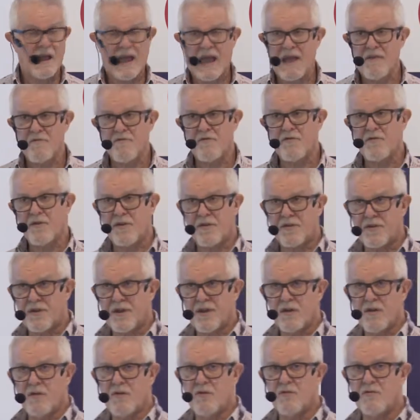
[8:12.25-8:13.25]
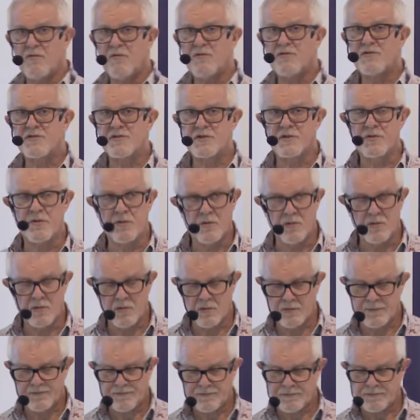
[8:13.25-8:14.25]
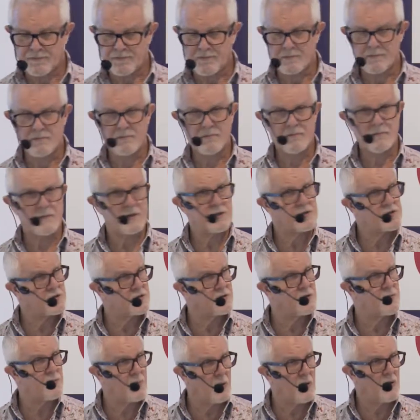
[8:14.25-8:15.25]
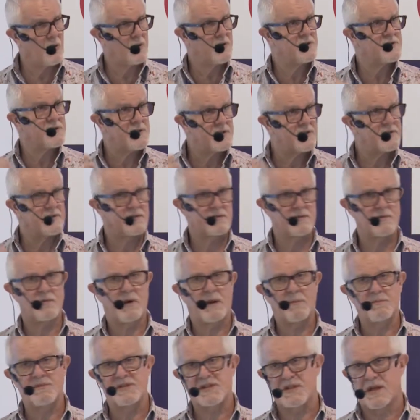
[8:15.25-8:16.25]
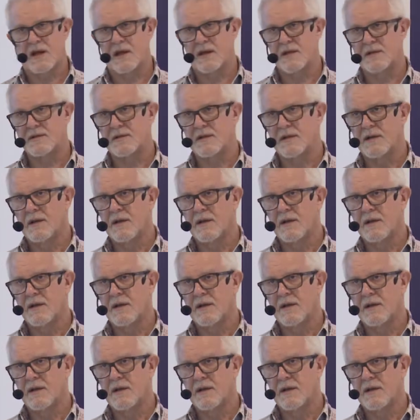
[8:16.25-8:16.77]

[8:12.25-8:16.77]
Everything you do should point into the website.